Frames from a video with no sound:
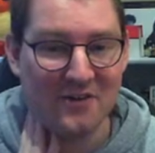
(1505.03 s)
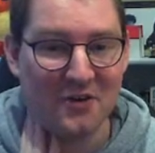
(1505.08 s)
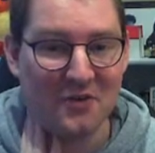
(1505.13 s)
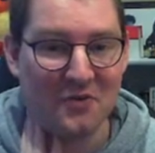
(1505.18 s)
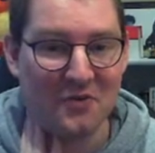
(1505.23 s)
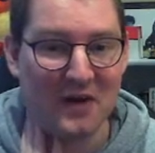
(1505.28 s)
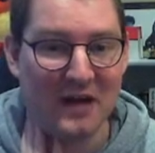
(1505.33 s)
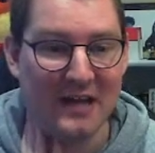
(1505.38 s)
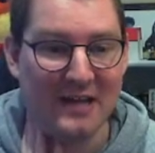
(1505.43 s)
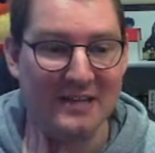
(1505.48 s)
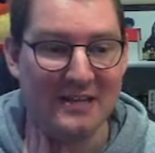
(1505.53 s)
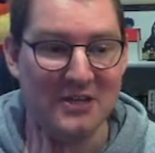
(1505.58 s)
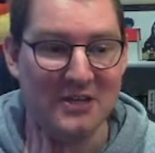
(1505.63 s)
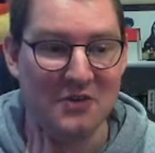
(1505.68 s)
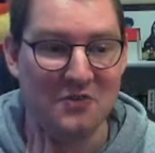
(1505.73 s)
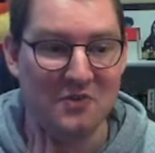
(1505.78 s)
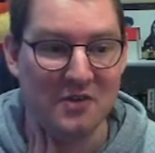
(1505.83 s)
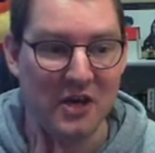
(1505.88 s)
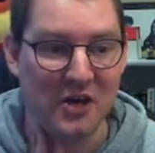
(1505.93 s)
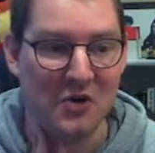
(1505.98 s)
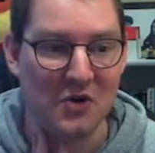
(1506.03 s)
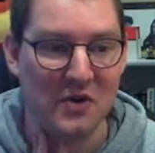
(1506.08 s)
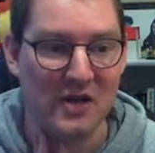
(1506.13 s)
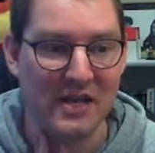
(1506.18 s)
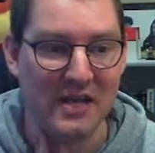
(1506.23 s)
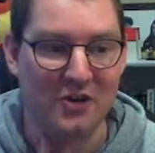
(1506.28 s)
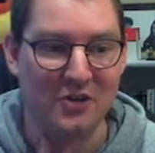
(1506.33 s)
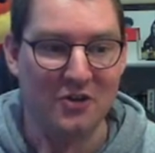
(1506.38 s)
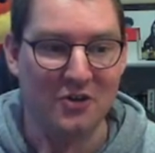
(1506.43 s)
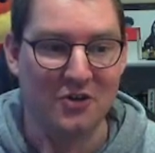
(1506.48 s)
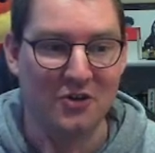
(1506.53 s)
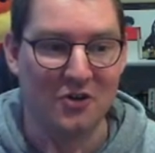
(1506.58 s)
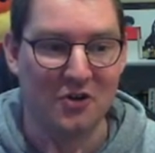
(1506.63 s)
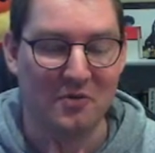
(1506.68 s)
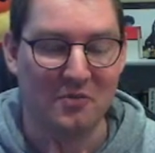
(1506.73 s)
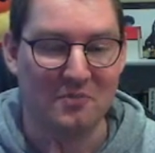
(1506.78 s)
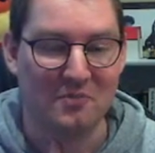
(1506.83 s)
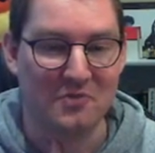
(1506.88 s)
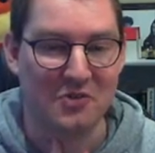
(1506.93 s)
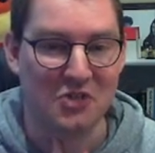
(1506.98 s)
when you know he could
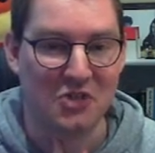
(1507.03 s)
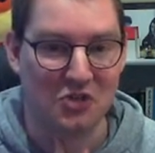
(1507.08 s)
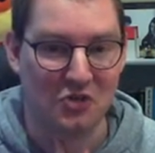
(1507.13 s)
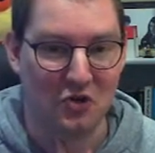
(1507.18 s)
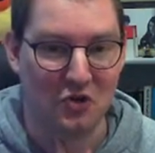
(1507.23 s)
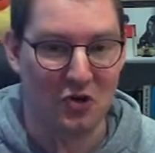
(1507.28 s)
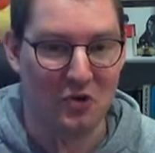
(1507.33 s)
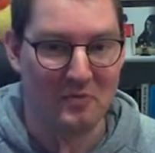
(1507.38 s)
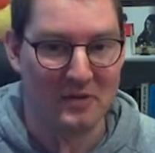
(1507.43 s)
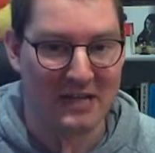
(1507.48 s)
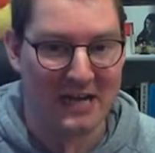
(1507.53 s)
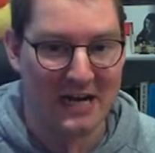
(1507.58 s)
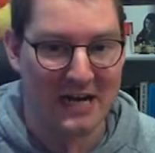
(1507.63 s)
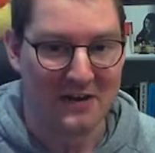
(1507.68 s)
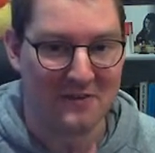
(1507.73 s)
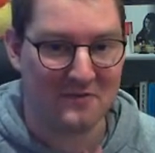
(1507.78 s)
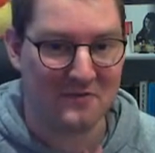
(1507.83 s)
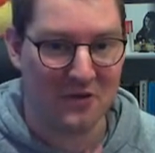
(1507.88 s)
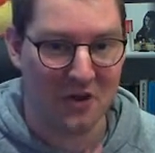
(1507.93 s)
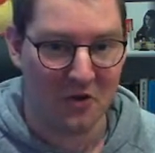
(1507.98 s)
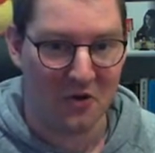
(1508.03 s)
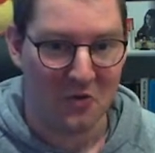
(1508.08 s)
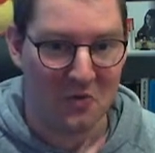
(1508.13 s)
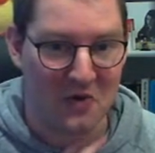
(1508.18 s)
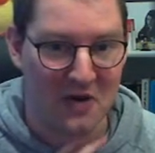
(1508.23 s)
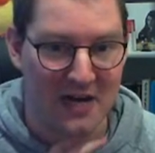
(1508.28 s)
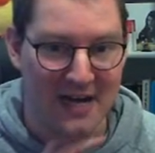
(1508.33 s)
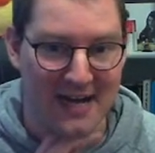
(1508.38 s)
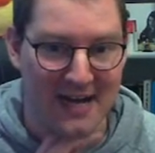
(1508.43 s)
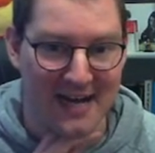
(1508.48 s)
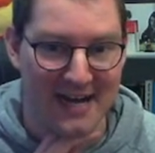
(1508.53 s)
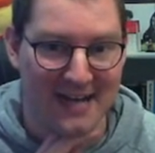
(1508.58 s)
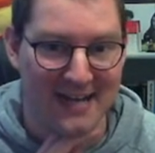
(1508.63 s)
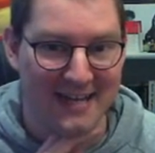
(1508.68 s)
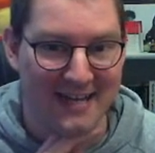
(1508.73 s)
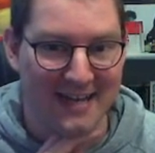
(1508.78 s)
come storming out of nowhere